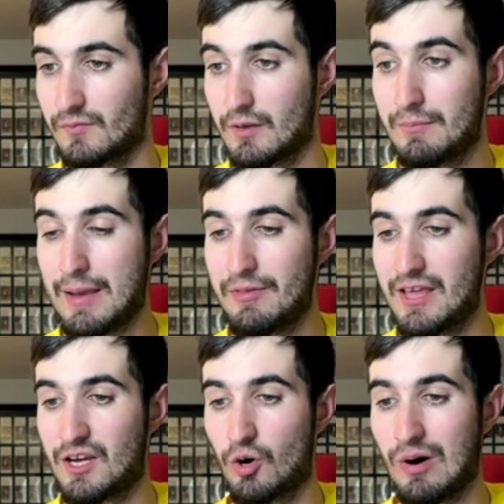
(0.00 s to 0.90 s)
Maybe
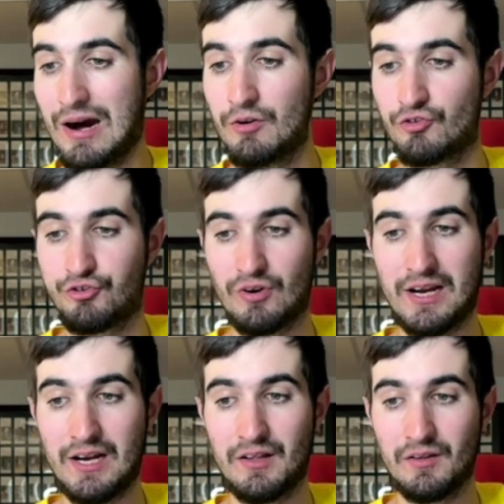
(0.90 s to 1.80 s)
they go out and
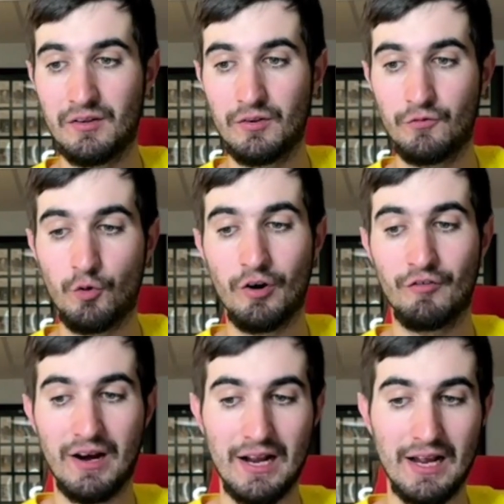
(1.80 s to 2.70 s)
trade for a
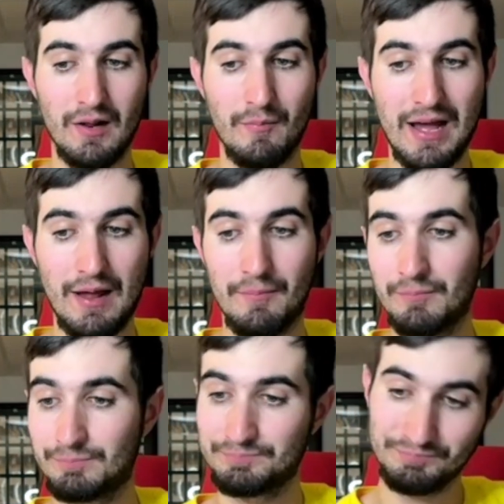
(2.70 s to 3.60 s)
right-handed bat.
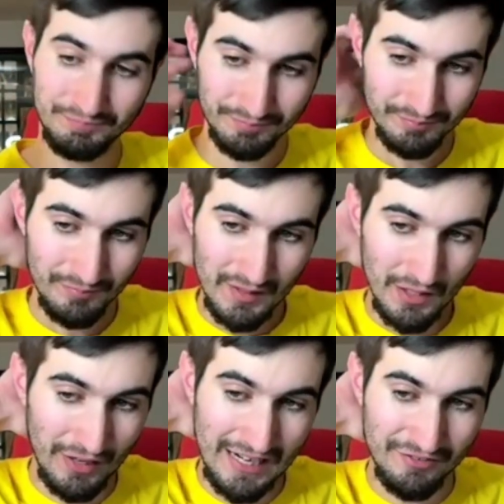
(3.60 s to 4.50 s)

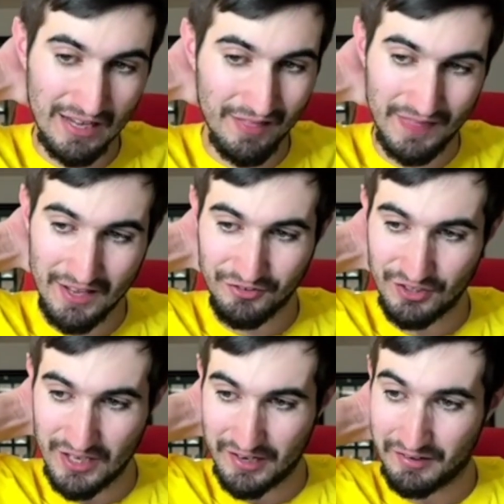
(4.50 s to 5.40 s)
Like I said, this
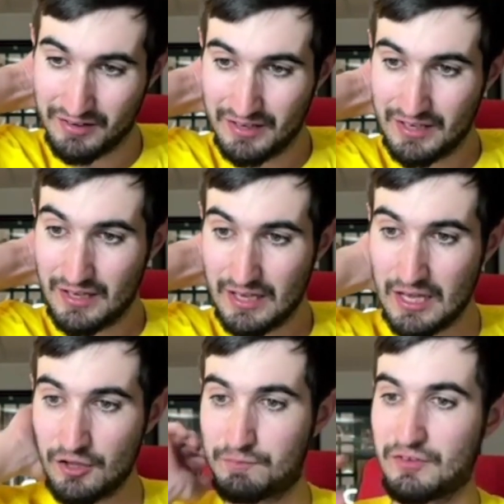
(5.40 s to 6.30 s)
year
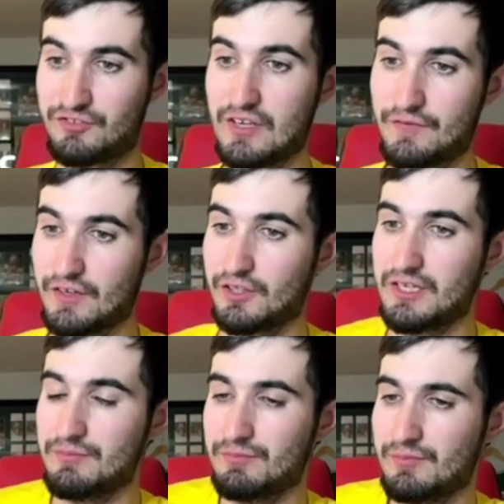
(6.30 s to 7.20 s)
in
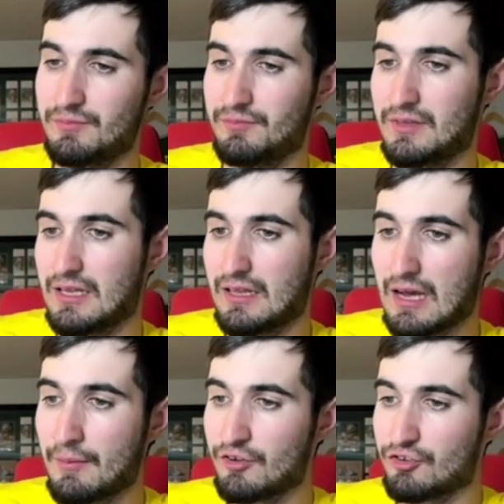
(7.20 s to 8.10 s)
specifically,
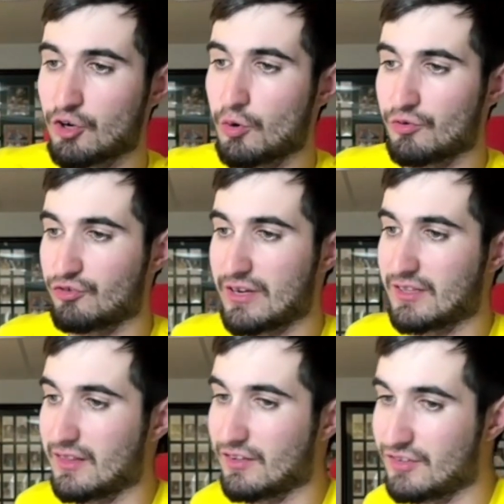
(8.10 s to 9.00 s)
I'm going to just go straight to
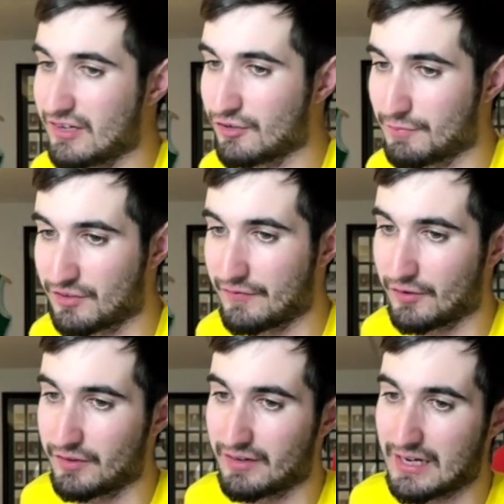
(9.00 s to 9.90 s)
this year specifically right